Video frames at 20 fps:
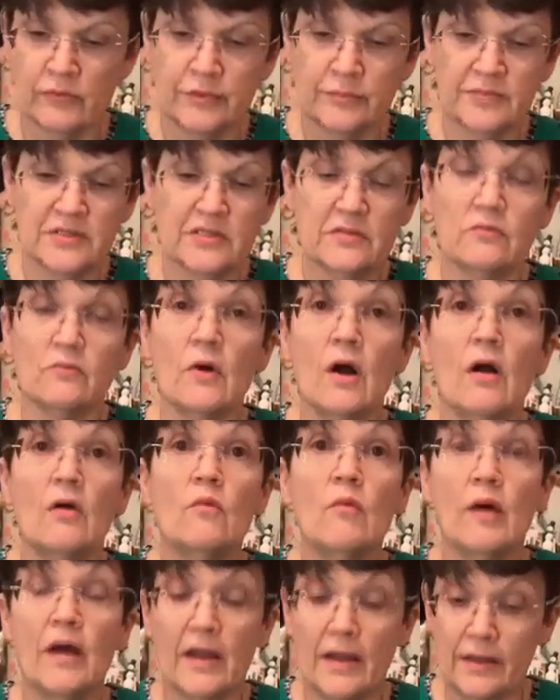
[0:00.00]
Oops,
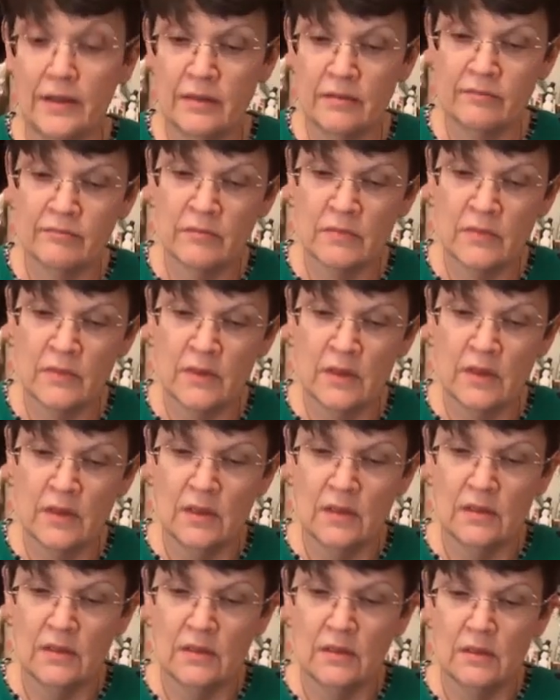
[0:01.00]
wrong way.
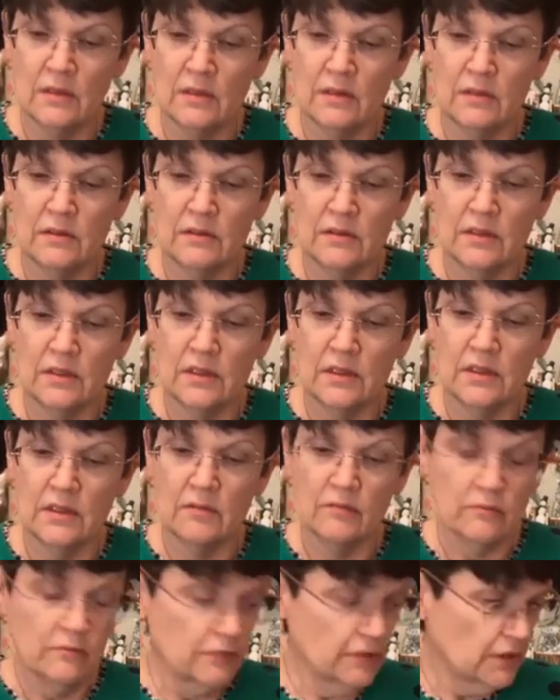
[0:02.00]

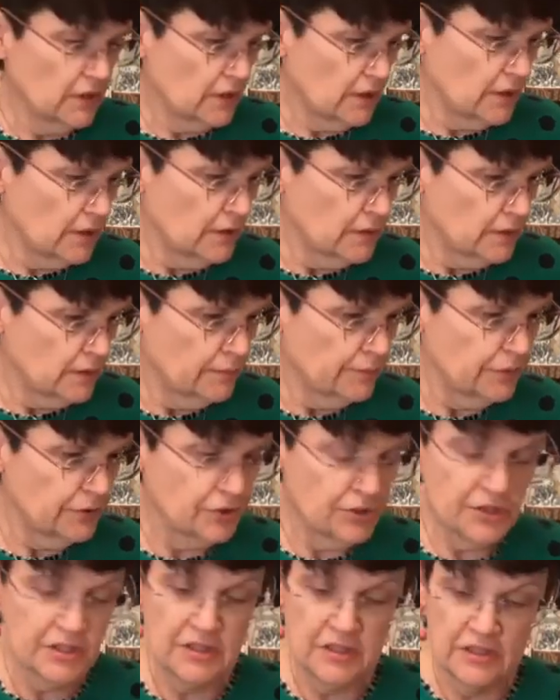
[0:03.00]
Then we're going to
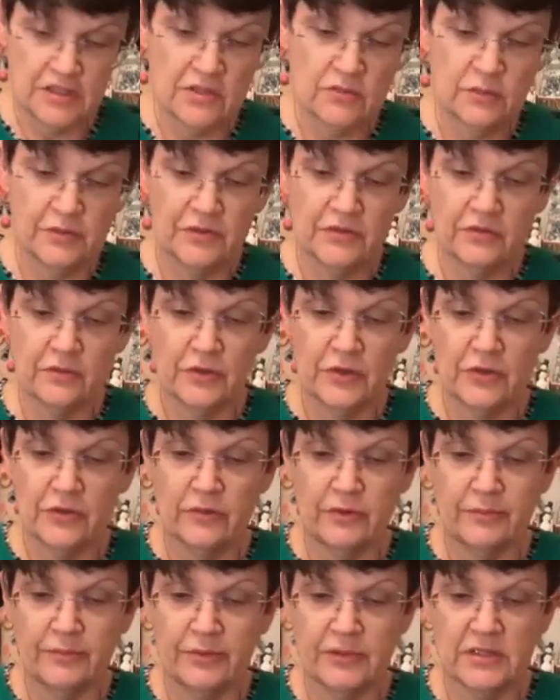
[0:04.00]
push this one
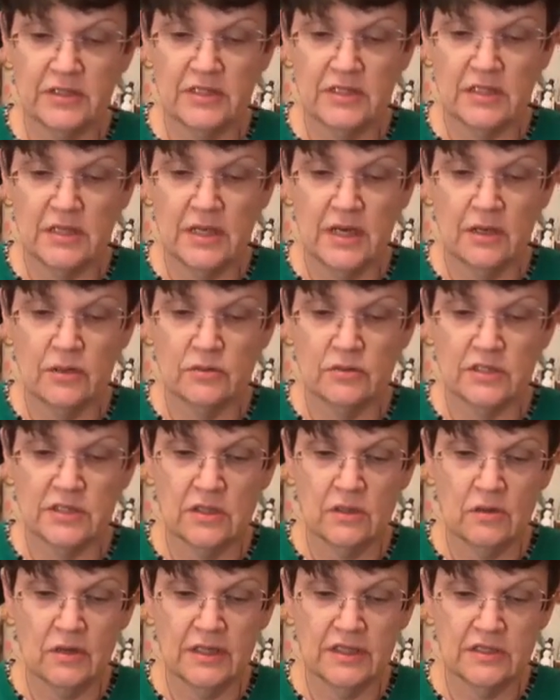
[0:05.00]
through and put his nose
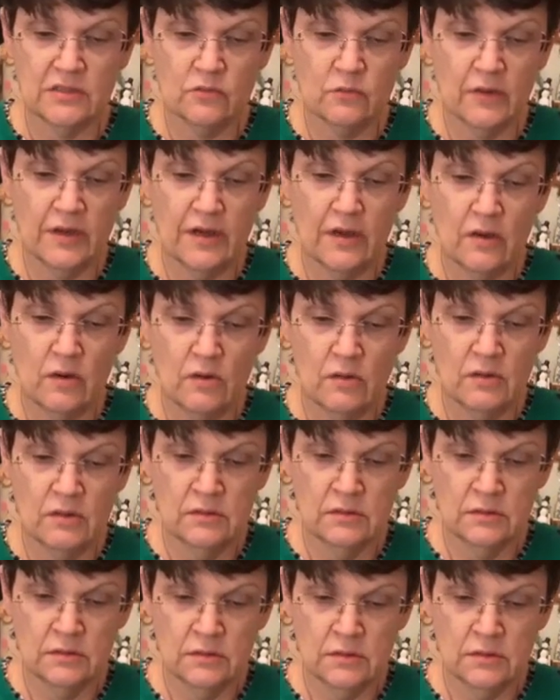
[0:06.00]
on as well.